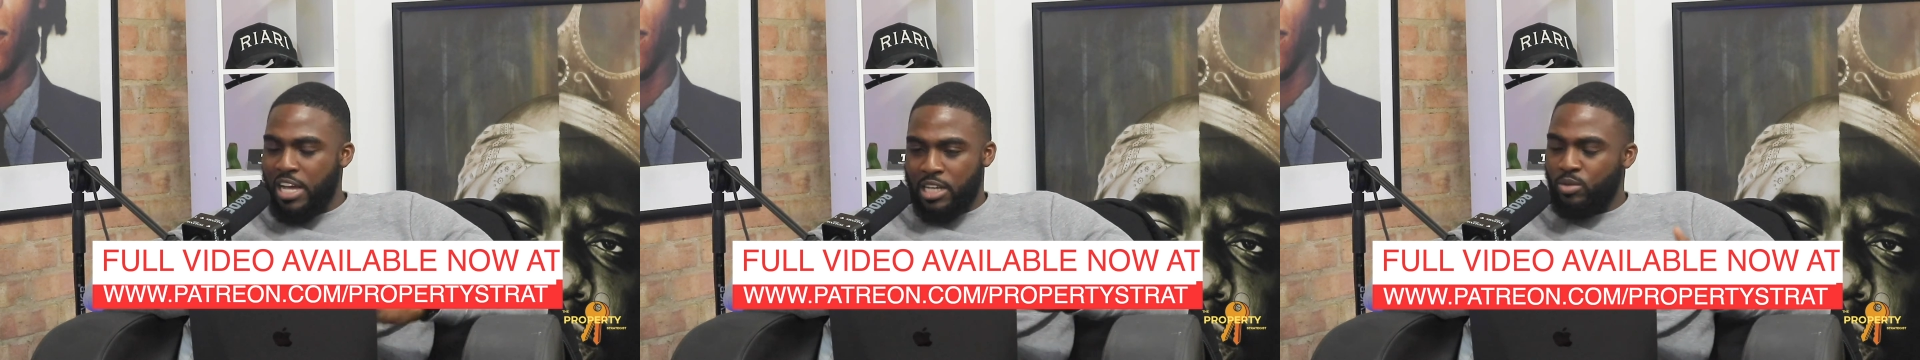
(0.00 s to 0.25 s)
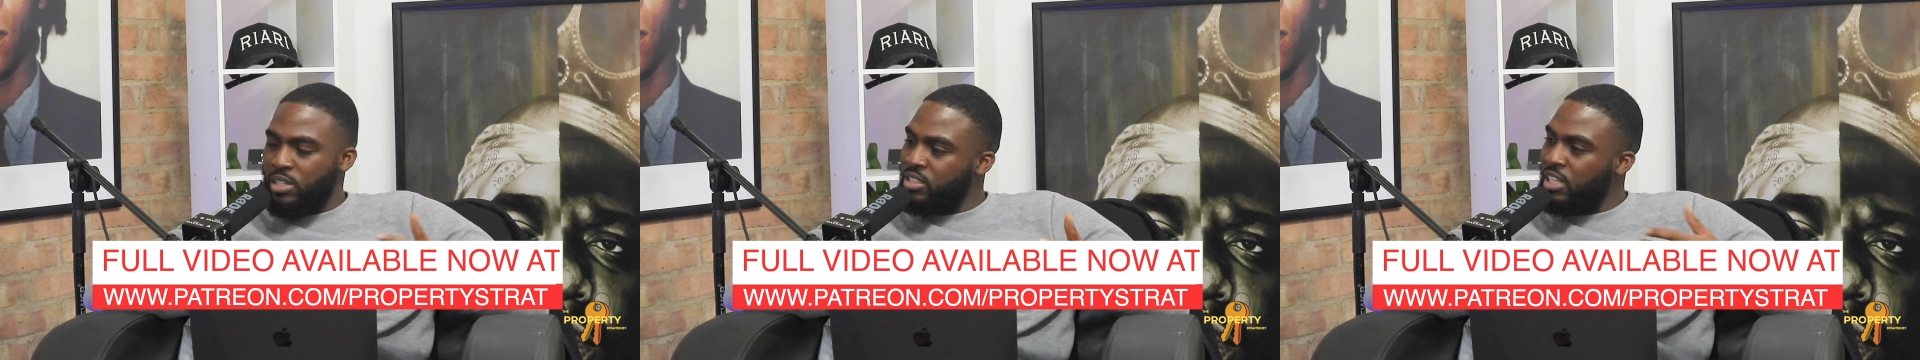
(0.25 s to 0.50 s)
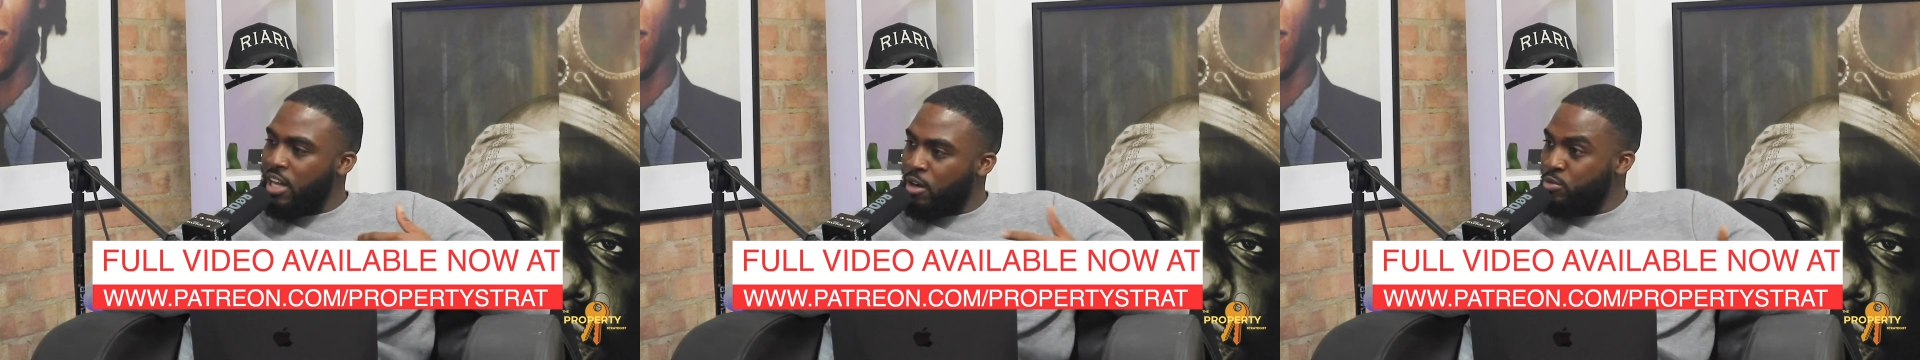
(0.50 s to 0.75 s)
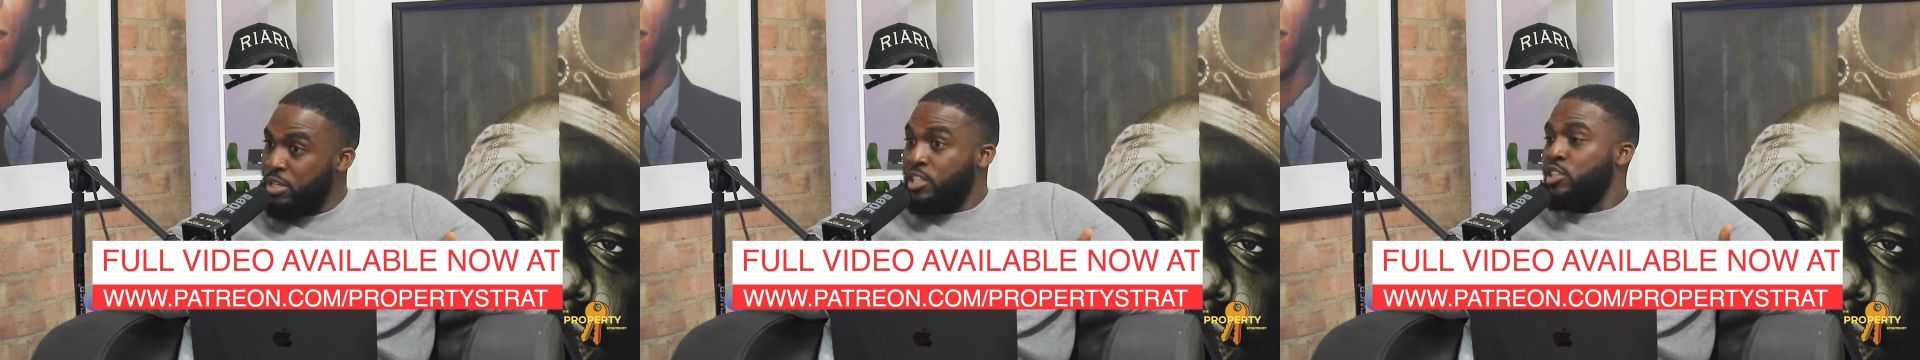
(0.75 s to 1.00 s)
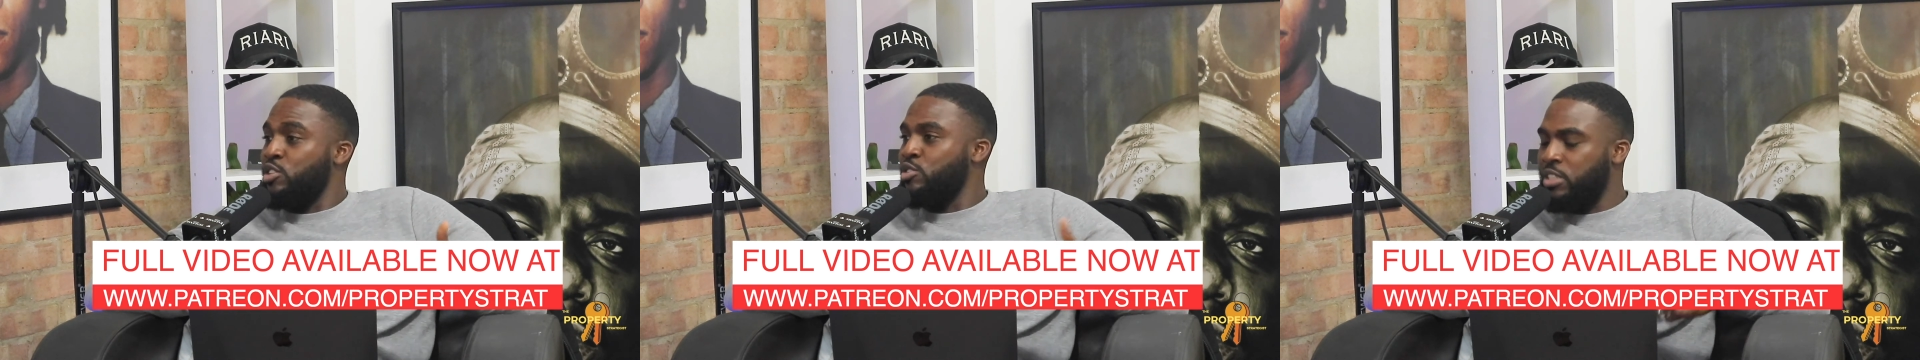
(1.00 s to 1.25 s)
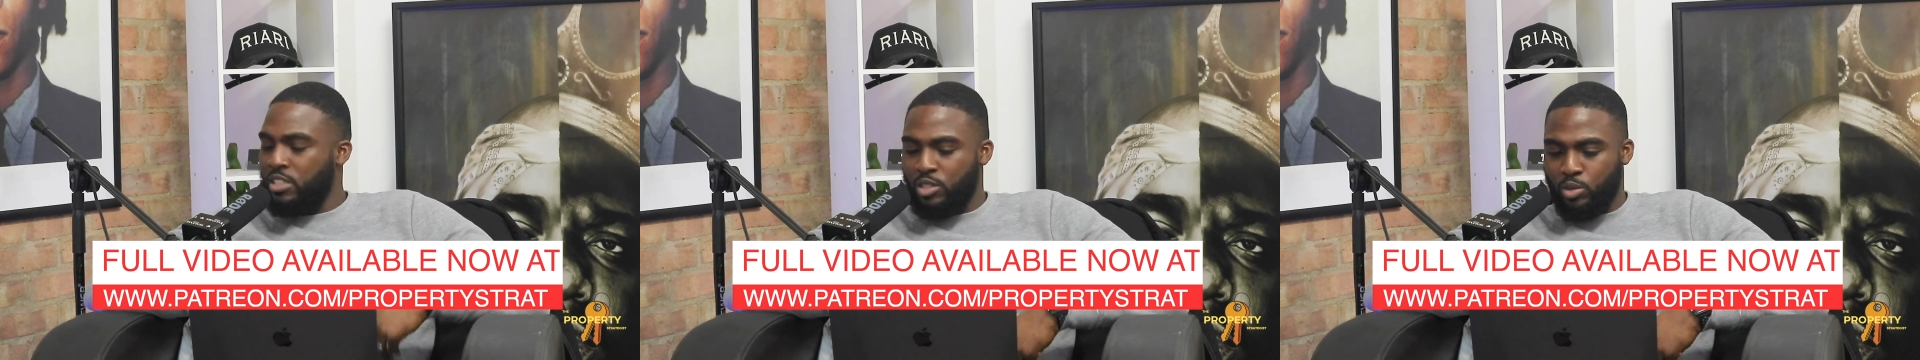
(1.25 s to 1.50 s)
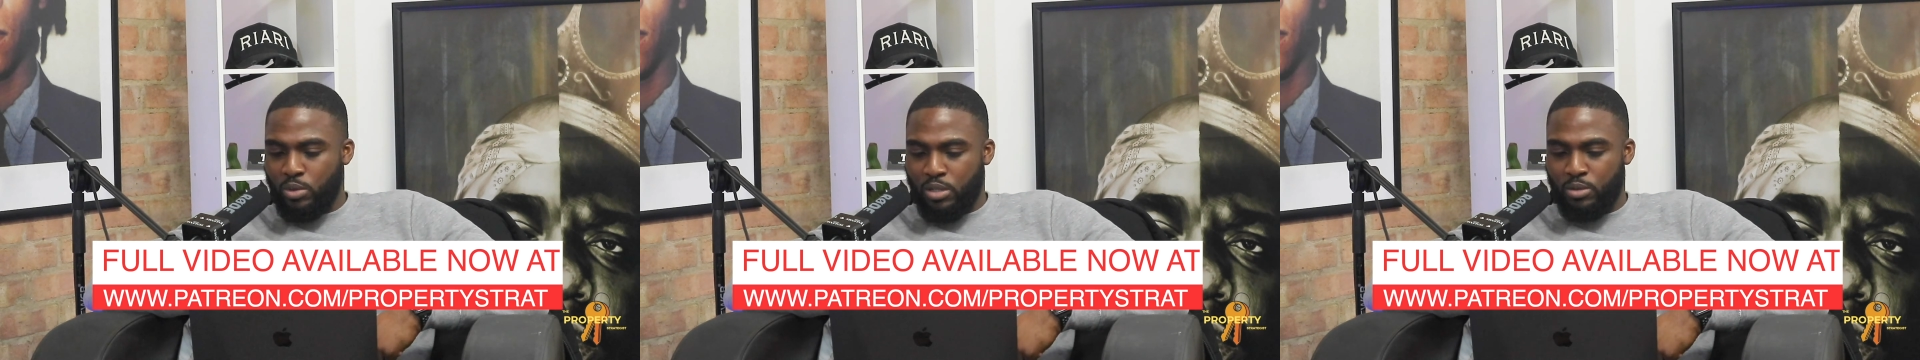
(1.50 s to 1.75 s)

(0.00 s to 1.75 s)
as well as how we can use it as well.